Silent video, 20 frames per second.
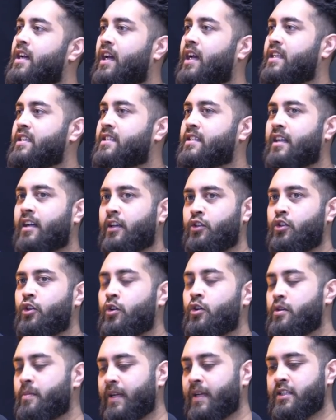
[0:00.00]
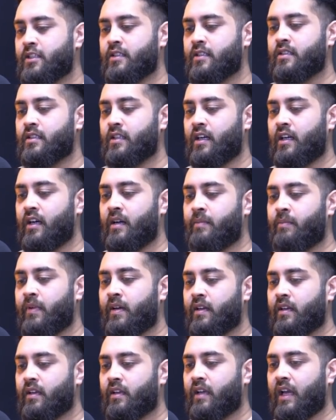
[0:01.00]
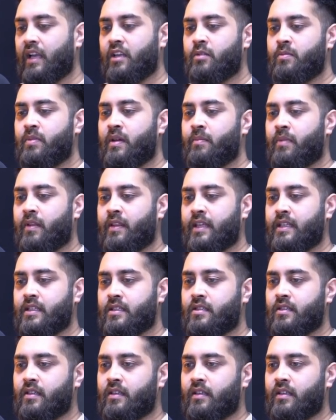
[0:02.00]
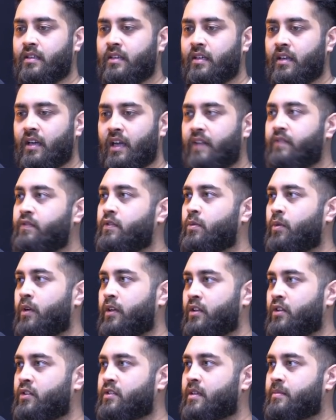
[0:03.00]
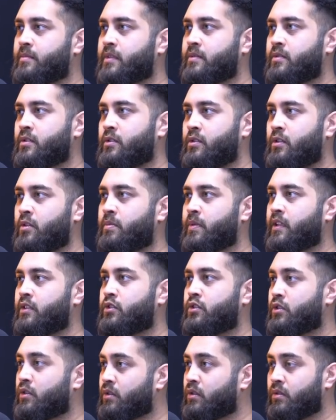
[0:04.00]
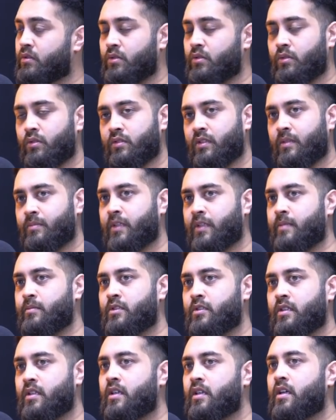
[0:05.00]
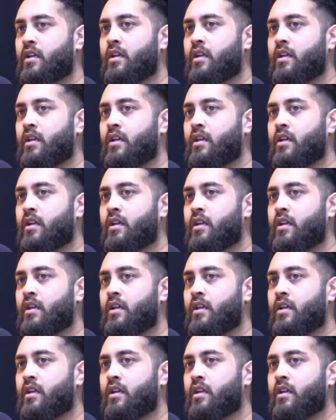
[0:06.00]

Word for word: And it's like, you know, you mentioned, can you be empathetic to everyone? Sometimes you do pick and choose, or sometimes...